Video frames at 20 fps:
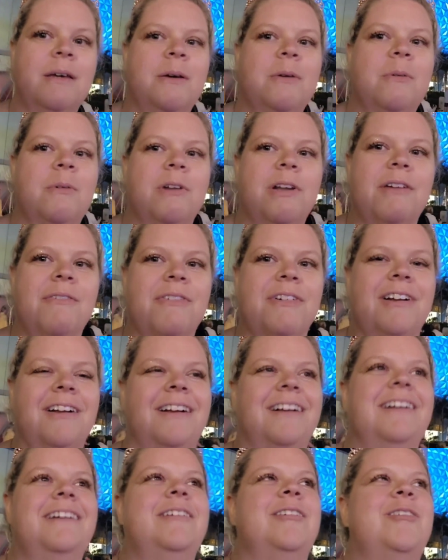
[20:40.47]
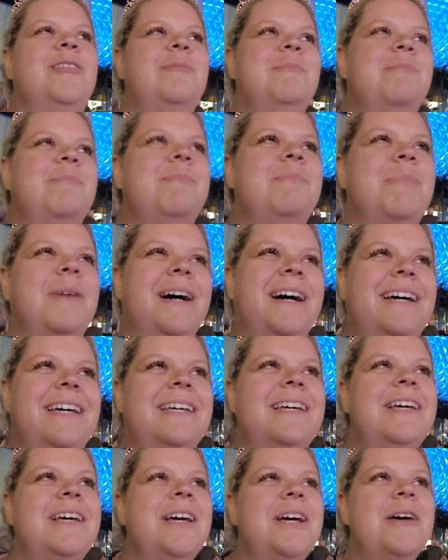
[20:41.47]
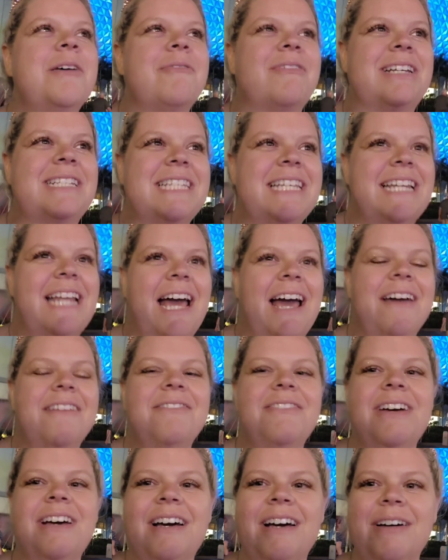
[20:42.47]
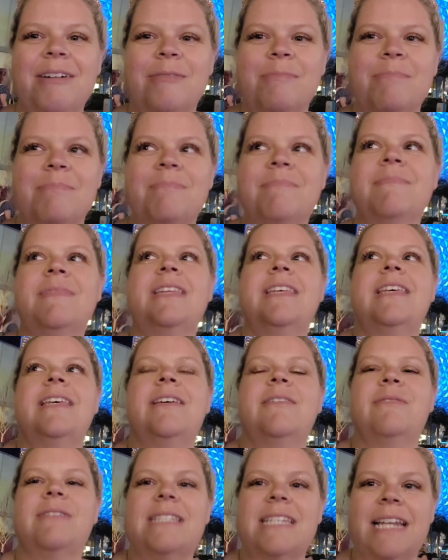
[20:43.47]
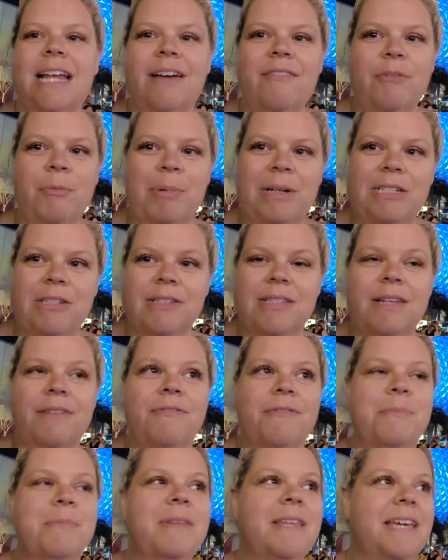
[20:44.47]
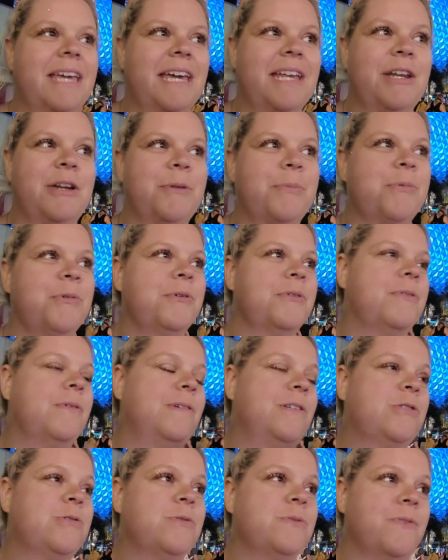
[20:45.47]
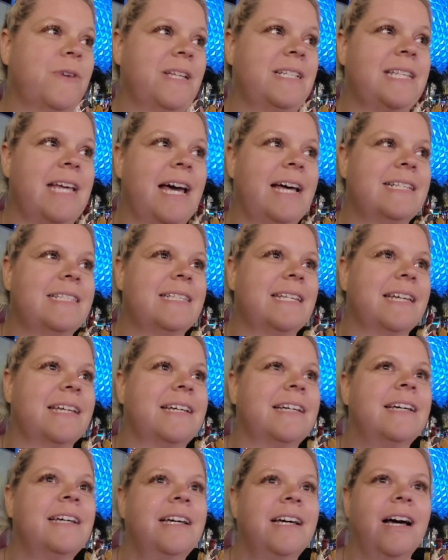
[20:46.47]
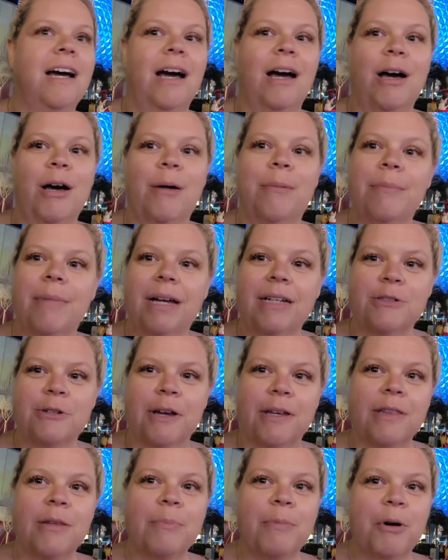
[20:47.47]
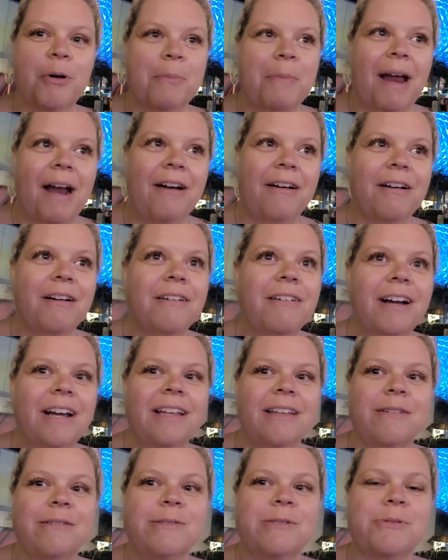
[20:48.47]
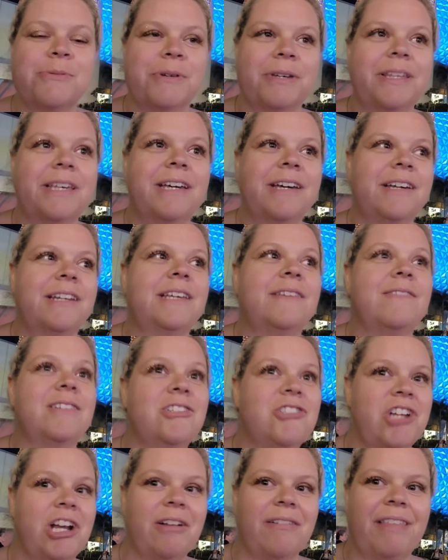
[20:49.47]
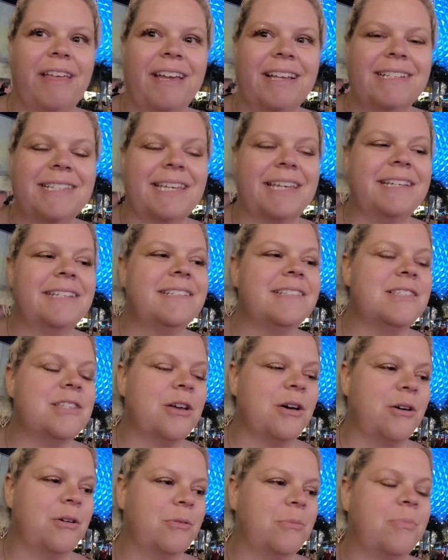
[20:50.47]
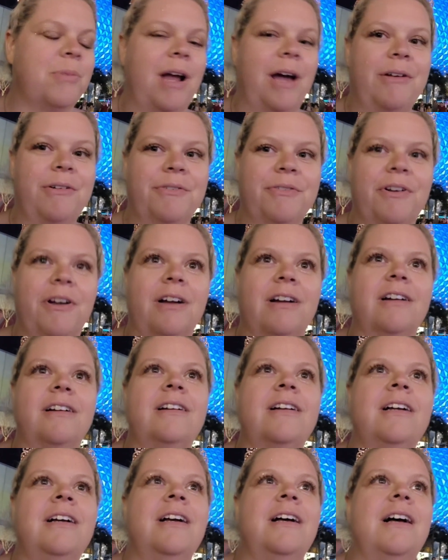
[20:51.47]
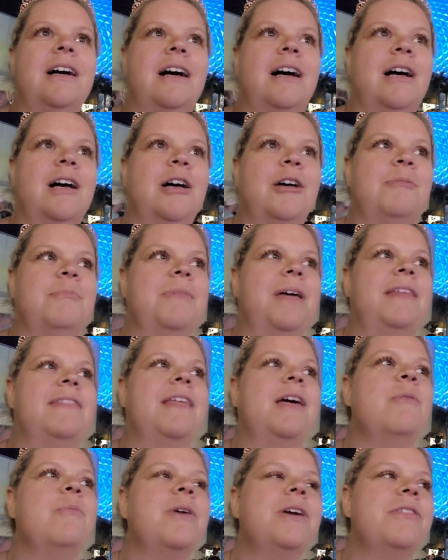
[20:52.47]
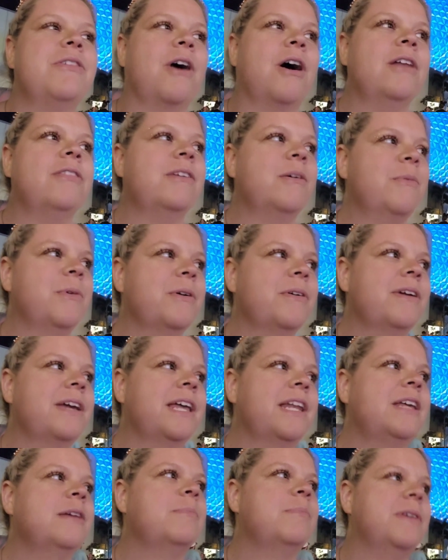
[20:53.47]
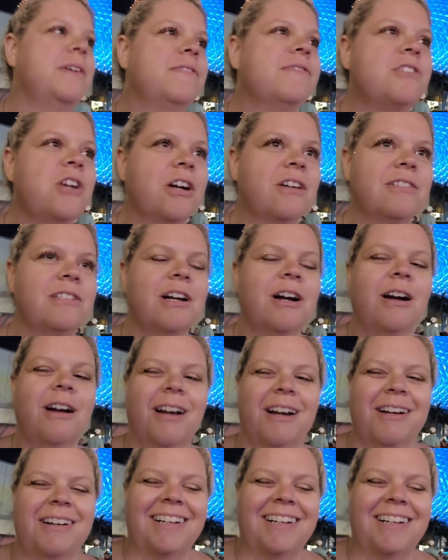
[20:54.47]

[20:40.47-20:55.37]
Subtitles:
whatever. But we did have a bunch of stuff from the Canada booth, which was fantastic. I tried the bone marrow and it was really good. Even Jer liked it, so proud of her. And then we thought that we were getting beef tartare.